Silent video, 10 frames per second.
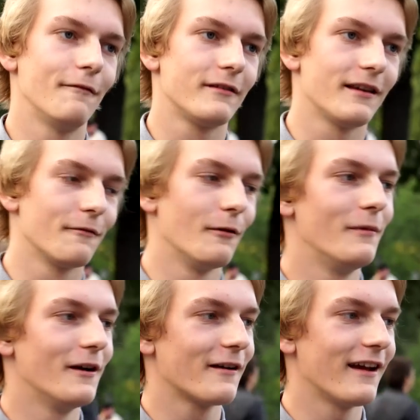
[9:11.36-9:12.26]
everything will
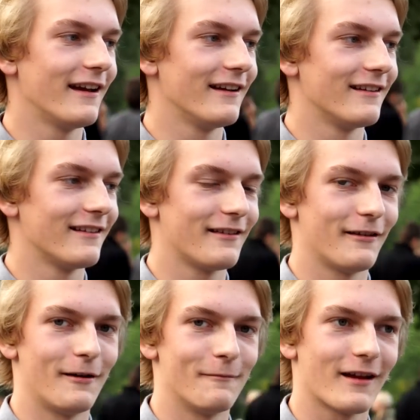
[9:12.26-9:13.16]
be okay,
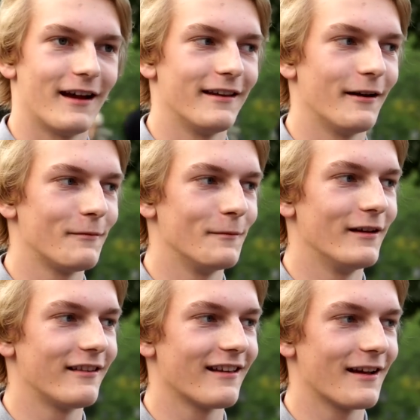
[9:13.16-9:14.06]
so I'm kind of
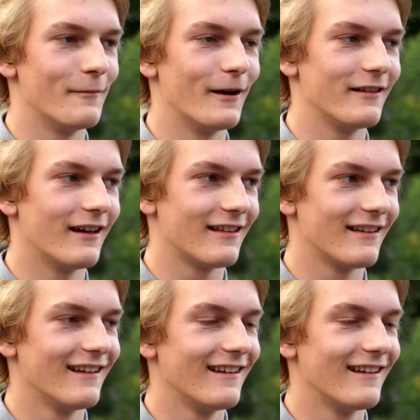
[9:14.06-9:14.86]
optimistic about that.